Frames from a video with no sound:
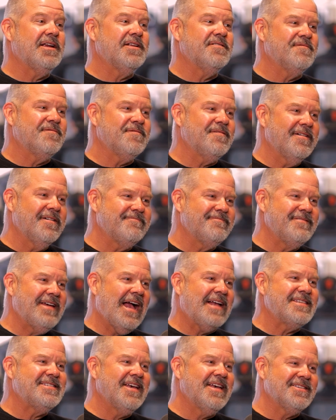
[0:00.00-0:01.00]
of
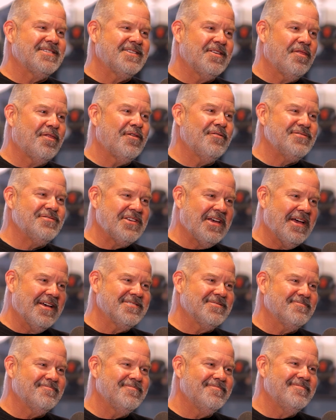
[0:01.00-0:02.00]
excess
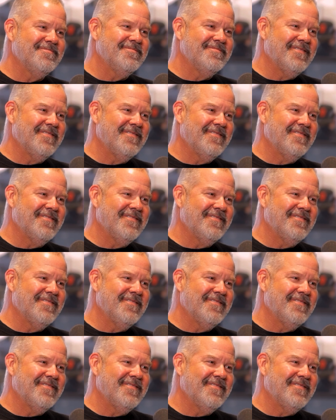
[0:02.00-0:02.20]
enthusiasm